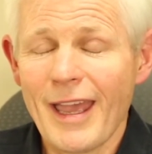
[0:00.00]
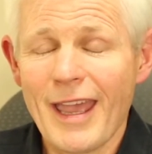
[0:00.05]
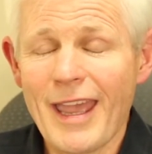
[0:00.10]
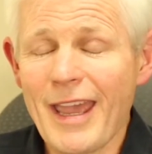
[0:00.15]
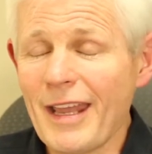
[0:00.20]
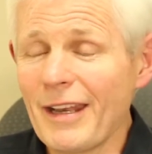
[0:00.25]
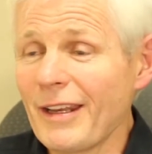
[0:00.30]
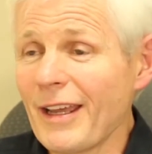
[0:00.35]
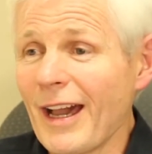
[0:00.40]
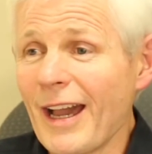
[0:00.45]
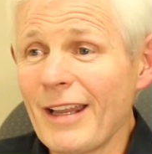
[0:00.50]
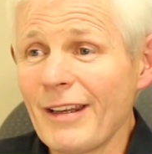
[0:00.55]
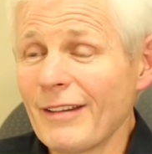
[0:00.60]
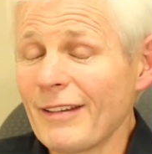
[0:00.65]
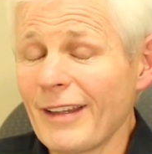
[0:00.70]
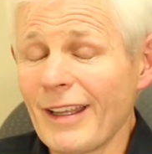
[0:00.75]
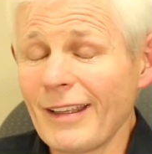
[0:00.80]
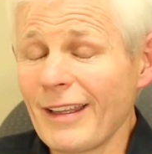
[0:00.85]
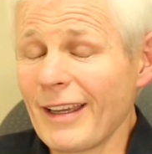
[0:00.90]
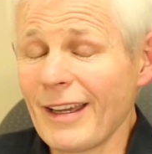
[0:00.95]
And I
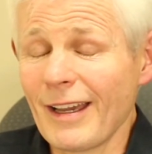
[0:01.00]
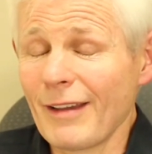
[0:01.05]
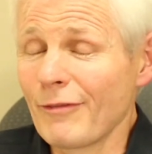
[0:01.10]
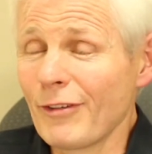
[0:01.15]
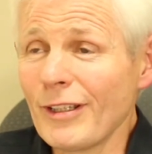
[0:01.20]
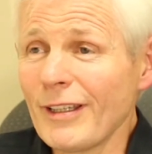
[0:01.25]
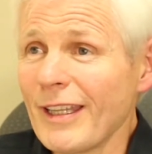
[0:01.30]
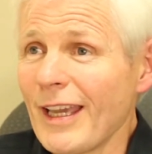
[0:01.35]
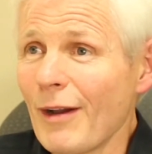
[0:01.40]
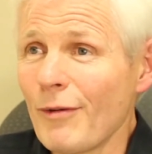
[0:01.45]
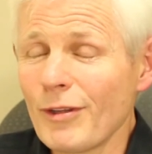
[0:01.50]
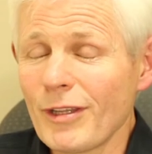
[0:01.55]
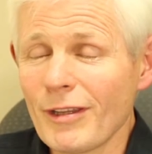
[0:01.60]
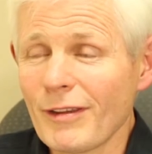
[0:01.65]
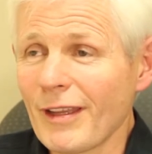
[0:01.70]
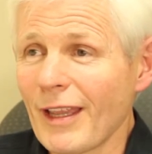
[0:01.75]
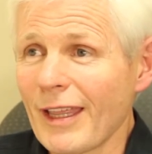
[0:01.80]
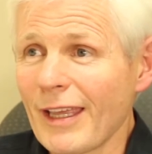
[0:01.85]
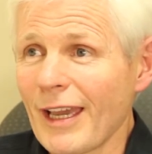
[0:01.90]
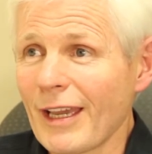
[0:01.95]
was
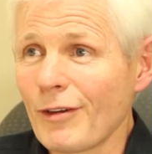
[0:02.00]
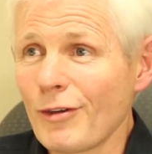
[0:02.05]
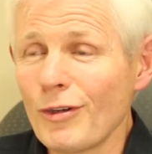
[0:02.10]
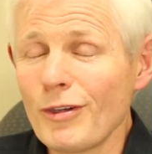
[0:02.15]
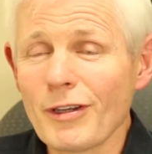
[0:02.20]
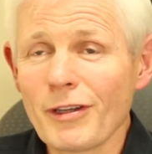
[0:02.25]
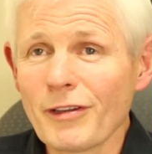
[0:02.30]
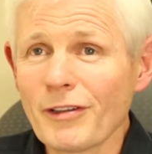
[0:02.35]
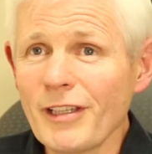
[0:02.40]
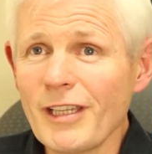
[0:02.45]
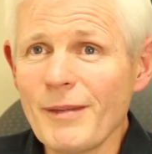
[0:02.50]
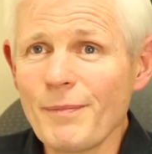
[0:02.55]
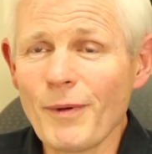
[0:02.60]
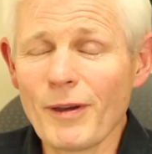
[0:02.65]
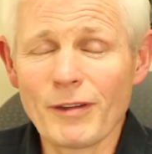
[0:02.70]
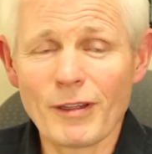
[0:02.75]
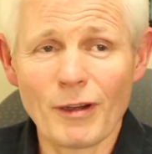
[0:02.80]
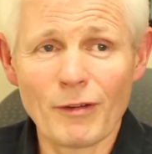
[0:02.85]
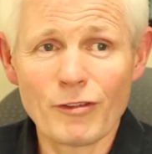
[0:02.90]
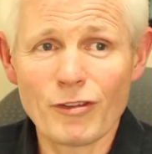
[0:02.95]
just like, I couldn't sleep.
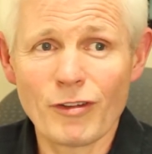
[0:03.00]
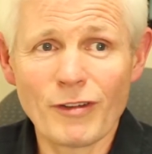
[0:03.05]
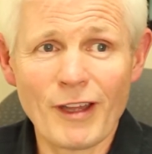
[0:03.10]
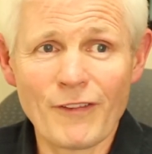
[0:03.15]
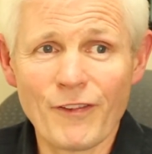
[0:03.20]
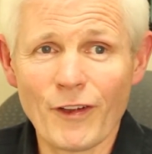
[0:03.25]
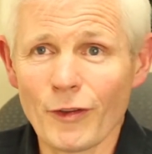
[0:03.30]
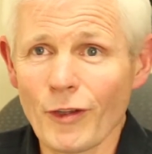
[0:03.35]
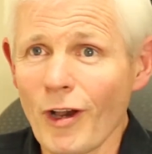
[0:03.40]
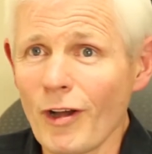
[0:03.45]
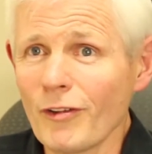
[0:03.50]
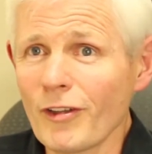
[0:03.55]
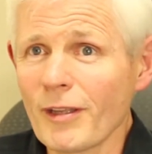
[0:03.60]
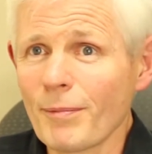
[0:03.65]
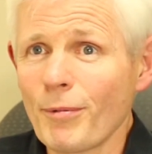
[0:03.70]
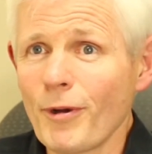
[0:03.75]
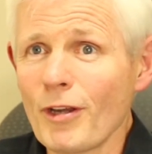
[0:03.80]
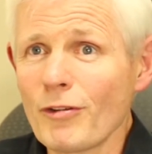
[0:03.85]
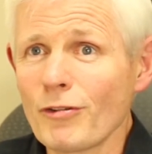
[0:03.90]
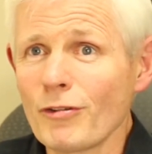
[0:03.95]
I felt all this
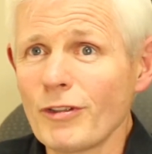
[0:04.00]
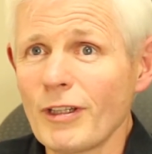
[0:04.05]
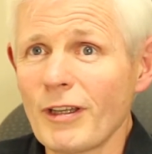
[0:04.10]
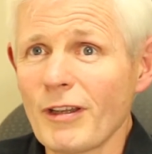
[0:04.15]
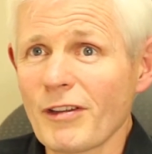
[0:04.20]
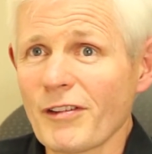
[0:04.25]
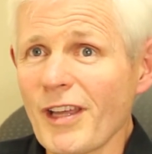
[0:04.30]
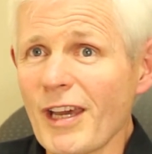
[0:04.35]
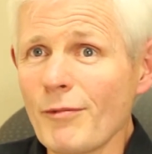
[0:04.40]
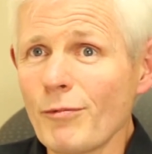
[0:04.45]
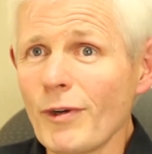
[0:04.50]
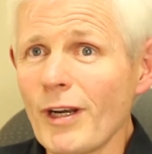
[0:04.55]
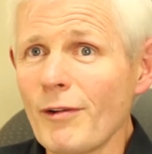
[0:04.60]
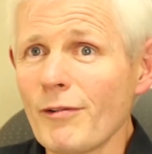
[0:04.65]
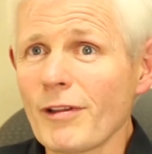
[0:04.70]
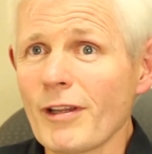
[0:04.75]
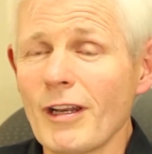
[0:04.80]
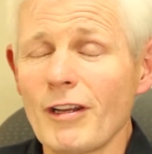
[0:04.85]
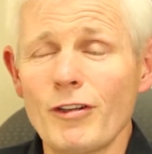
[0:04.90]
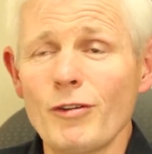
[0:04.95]
pressure to decide what I
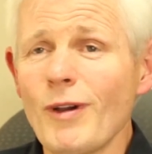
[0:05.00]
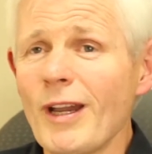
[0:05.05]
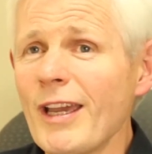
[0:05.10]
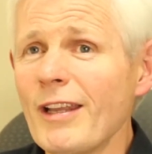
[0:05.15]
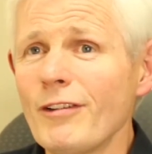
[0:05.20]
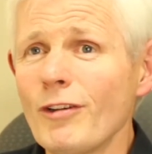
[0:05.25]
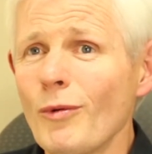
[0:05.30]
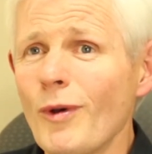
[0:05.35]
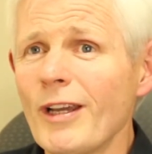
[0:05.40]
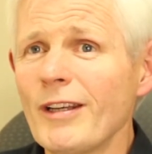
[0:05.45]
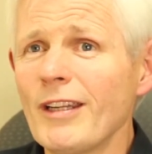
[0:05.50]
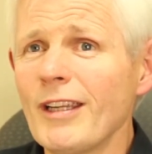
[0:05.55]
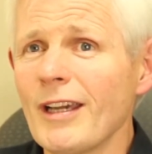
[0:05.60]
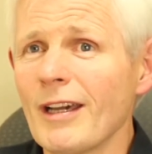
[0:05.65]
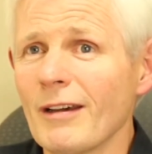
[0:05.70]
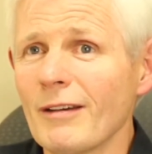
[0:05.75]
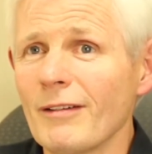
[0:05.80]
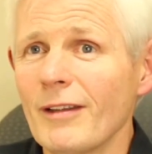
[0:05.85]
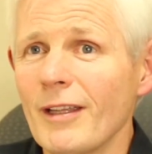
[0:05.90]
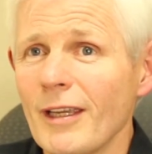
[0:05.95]
was going to do. I had no
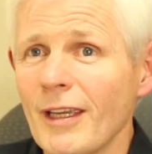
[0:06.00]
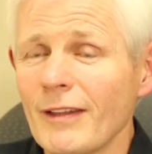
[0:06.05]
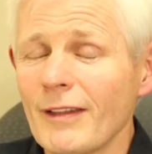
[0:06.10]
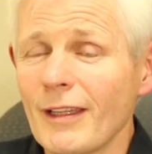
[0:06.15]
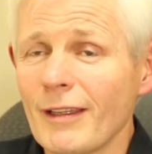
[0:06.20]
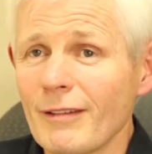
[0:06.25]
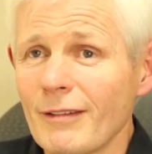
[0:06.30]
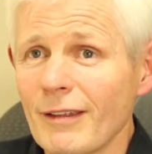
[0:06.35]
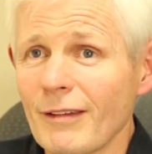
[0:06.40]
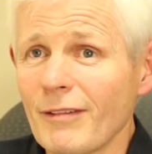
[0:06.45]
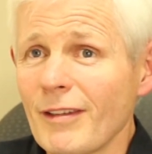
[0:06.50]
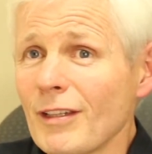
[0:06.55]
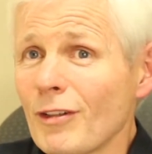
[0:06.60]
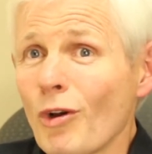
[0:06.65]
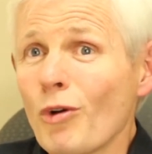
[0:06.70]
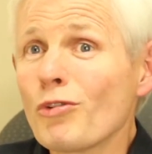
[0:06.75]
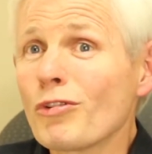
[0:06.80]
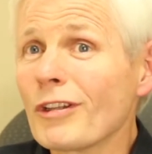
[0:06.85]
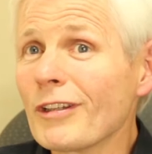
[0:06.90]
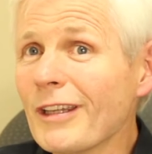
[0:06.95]
idea. Like I said,
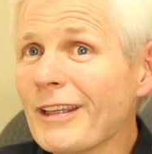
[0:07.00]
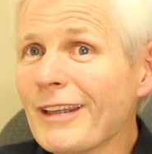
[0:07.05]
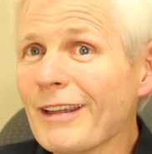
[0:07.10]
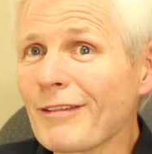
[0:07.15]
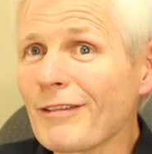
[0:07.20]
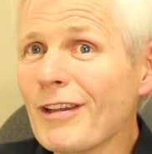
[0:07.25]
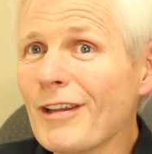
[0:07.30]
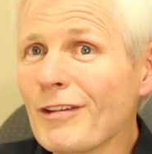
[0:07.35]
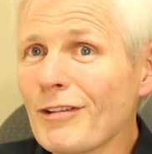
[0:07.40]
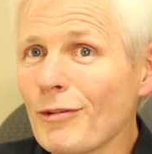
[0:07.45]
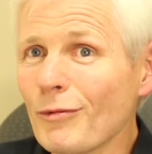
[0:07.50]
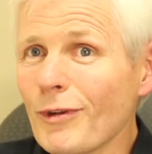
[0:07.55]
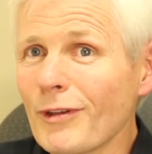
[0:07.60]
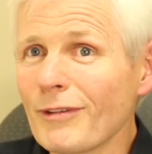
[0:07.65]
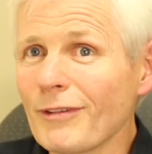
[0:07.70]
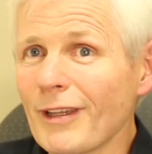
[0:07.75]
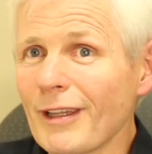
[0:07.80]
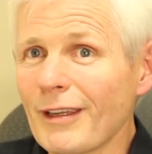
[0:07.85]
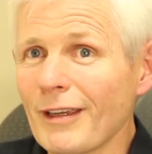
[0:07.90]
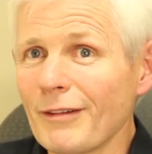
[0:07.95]
coaching didn't exist. It
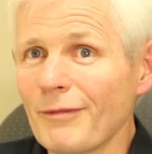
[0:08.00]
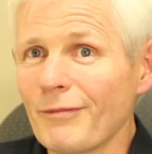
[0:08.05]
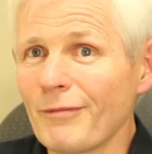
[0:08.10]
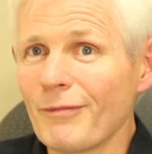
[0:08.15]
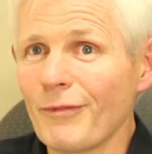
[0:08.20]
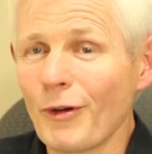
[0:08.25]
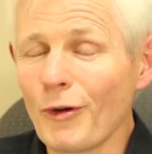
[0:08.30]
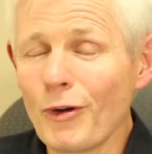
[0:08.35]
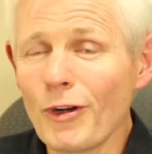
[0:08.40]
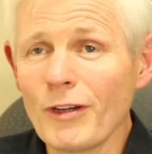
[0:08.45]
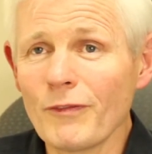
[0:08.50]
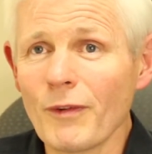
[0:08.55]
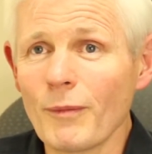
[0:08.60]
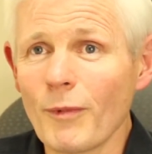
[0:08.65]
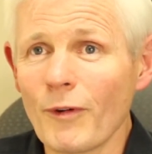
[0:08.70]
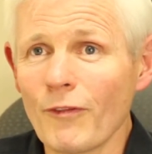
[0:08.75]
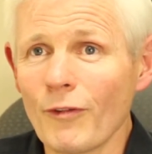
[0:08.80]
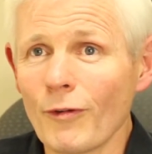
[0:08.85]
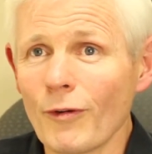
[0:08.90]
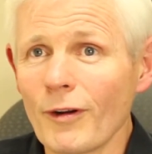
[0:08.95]
wasn't like I'd heard of it
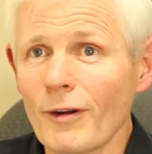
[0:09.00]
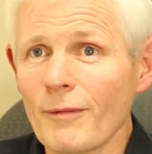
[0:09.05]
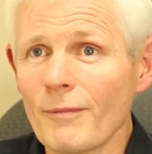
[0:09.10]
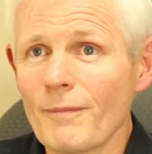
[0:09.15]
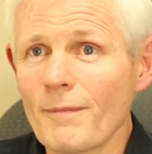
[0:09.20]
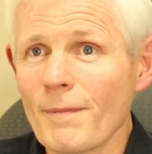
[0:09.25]
before.